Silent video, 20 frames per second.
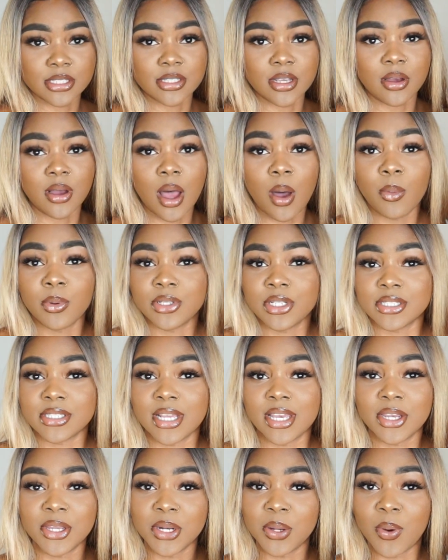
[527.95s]
So I was just
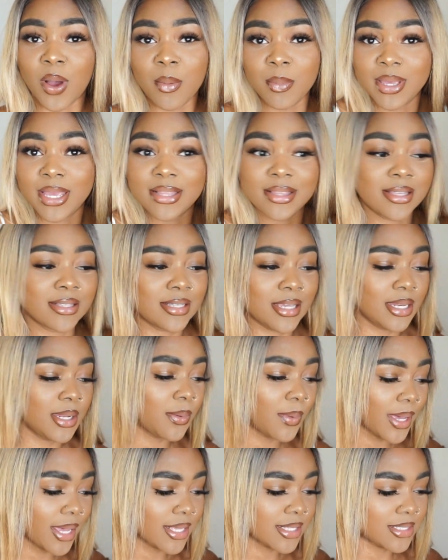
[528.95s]
like, you know, I'm gonna get this
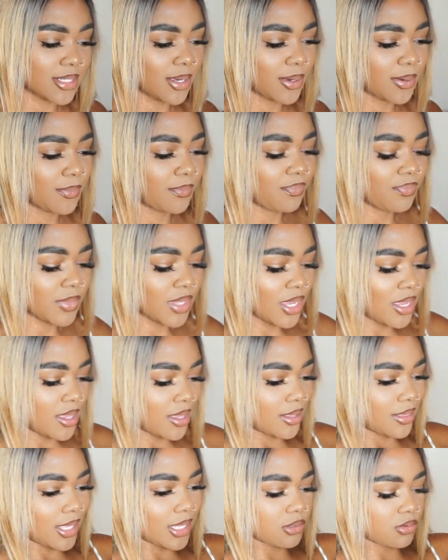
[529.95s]
anyway. So
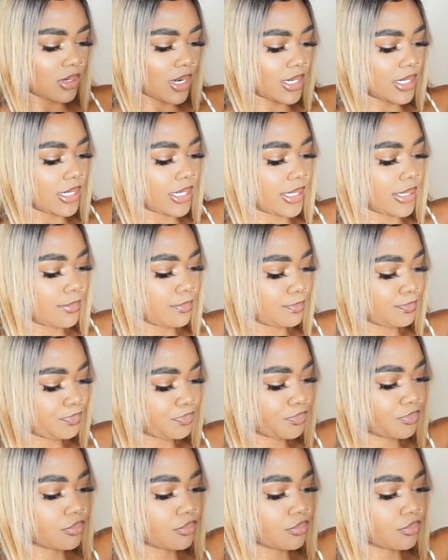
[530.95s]
that's what I did.